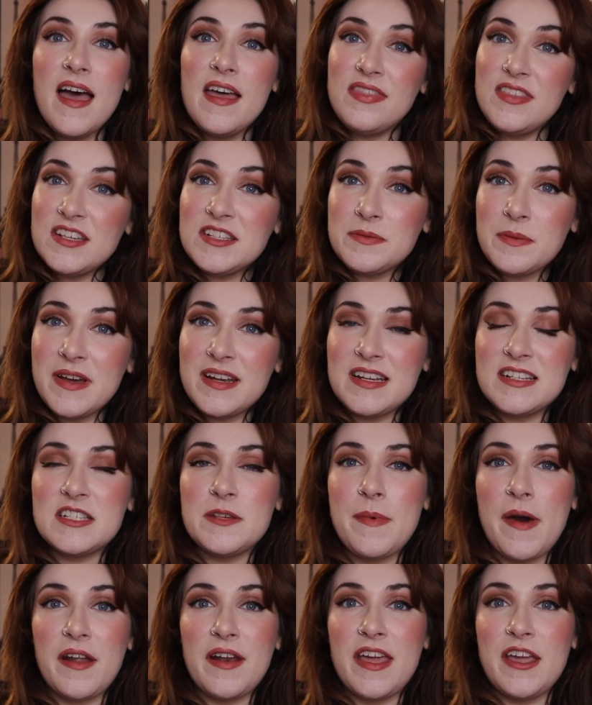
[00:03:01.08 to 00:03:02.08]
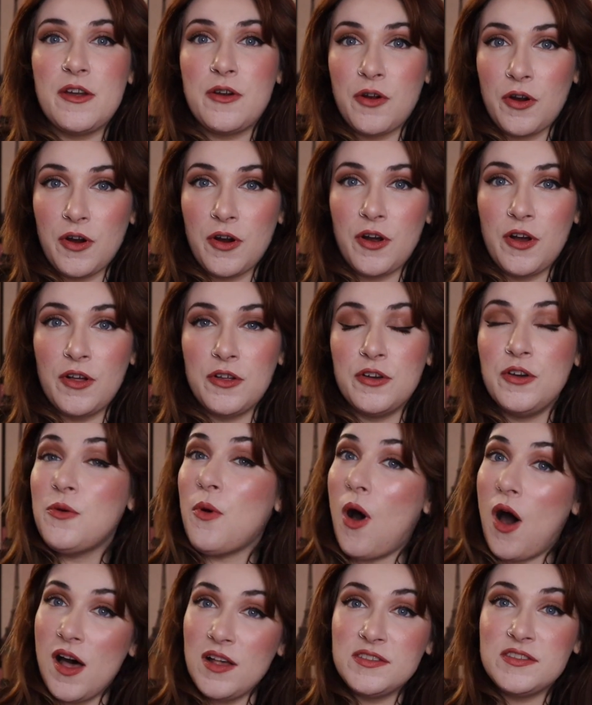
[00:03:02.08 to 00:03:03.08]
This one is about a girl who
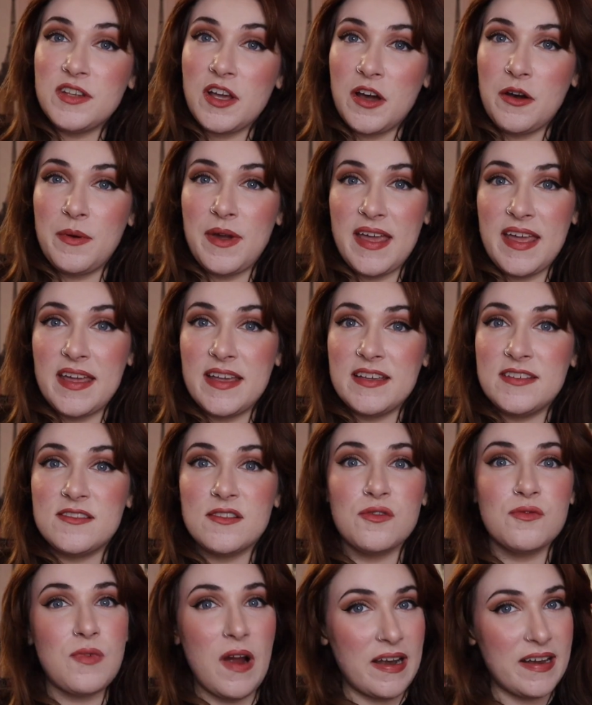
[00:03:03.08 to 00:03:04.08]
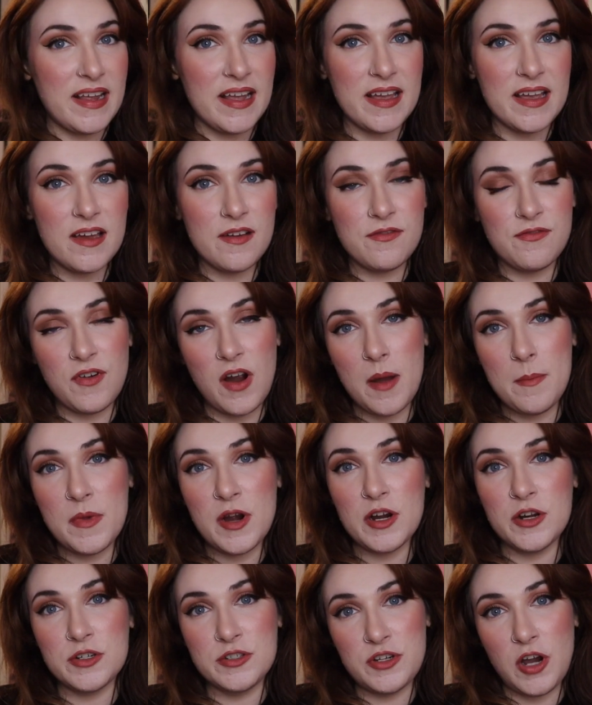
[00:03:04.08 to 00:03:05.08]
also is running from
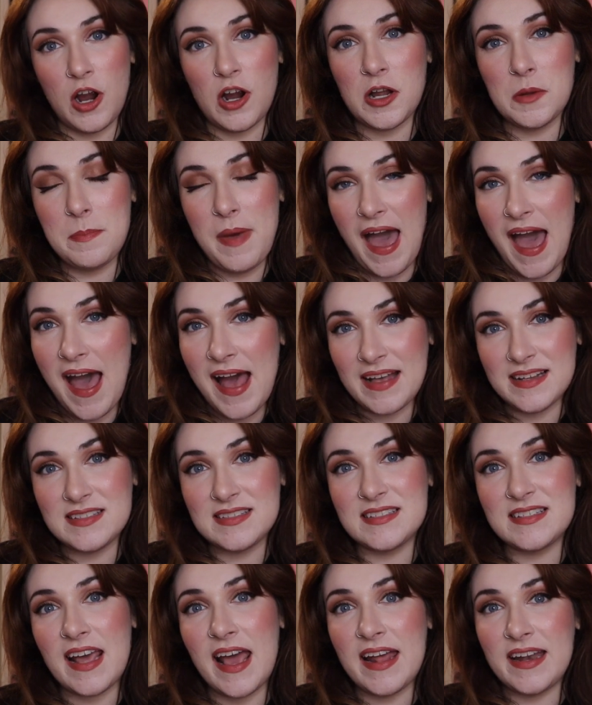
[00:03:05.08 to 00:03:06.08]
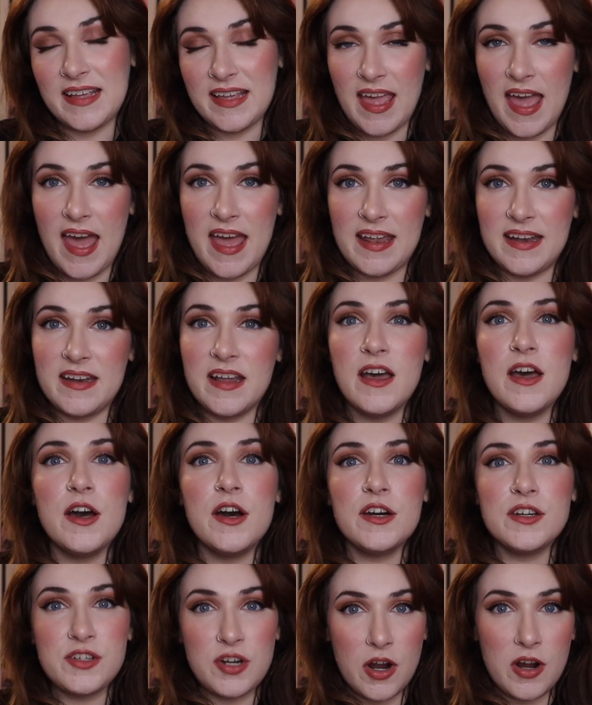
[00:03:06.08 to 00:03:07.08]
her dark past. And again,
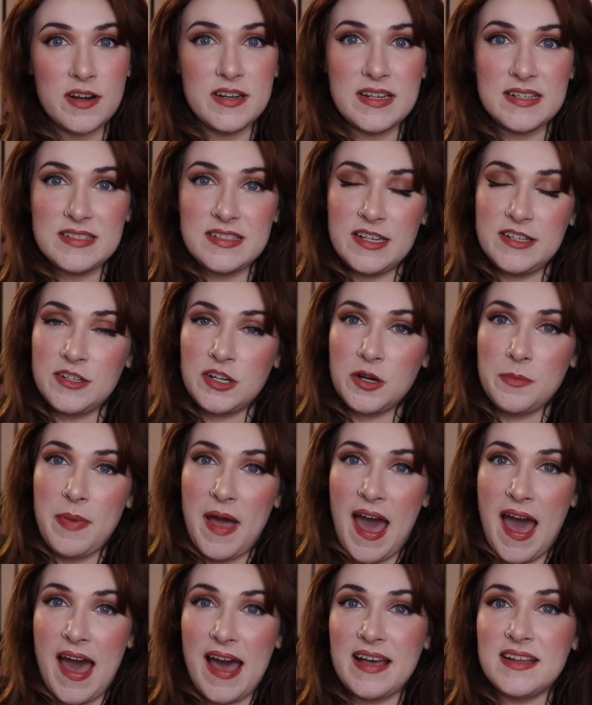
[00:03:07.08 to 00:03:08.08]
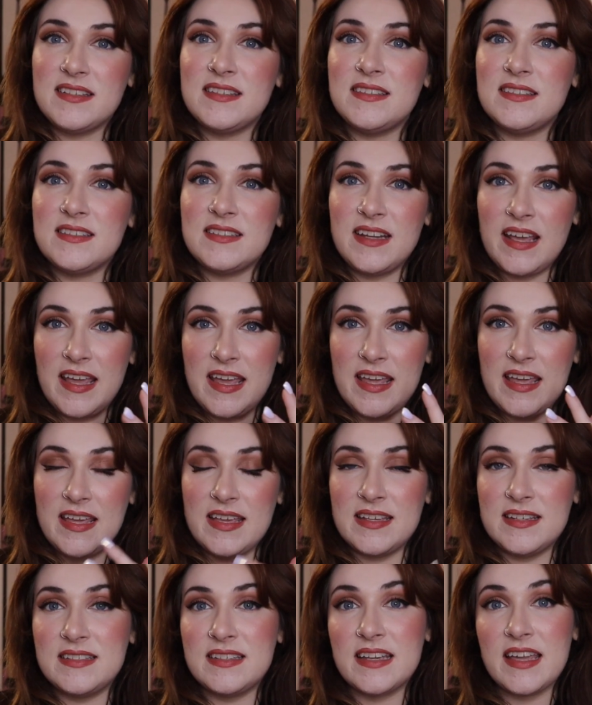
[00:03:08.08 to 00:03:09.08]
darkness in her past
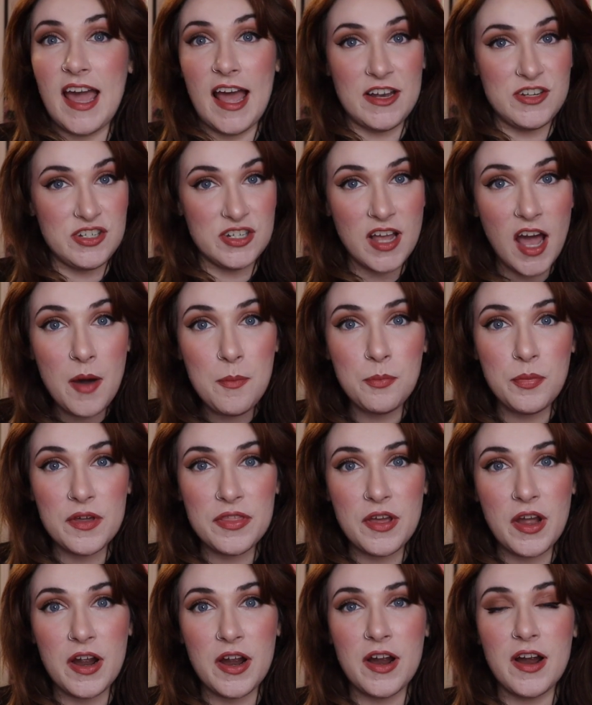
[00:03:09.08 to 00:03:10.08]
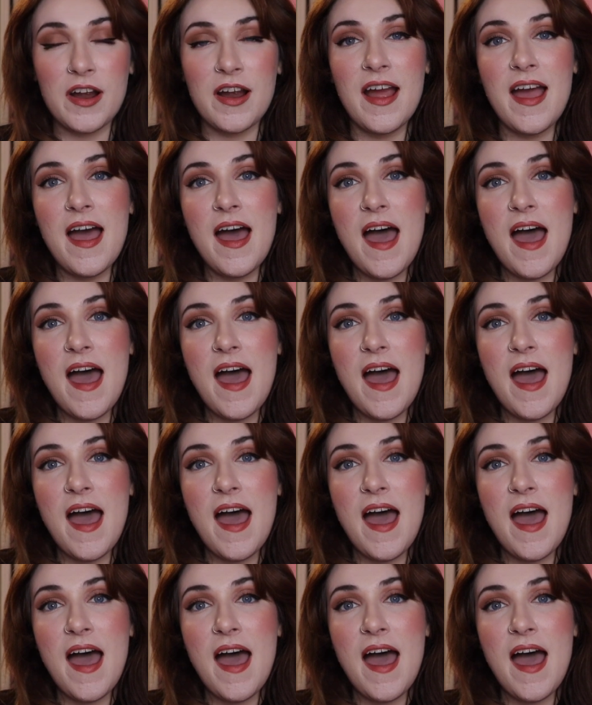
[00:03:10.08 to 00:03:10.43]
is catching up with her.